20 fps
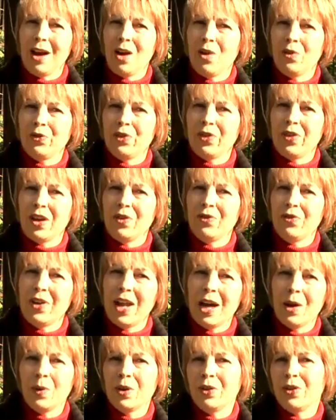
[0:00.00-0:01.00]
after they've
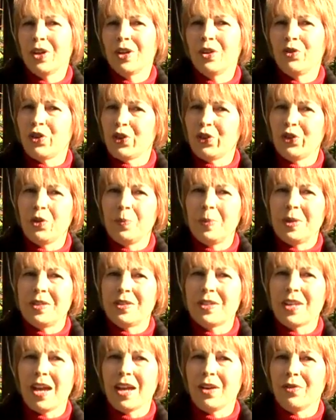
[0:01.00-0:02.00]
flowered, just to be
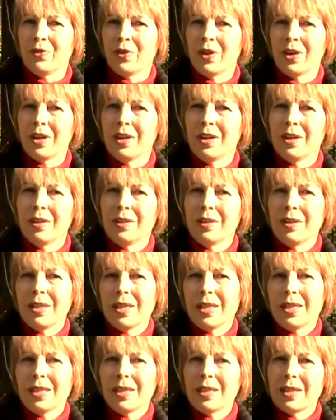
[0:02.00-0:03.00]
safe.
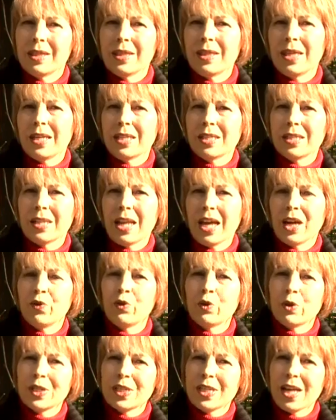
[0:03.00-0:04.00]
Things like
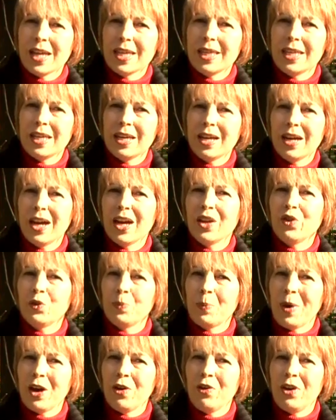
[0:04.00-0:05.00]
Forsythia and
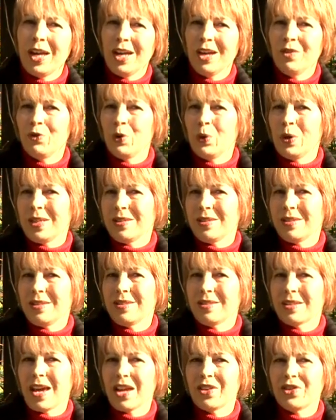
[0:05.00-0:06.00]
Spirea fall into
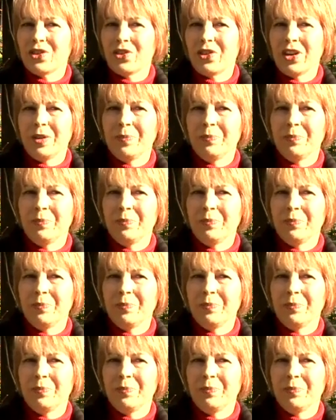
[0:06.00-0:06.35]
this category.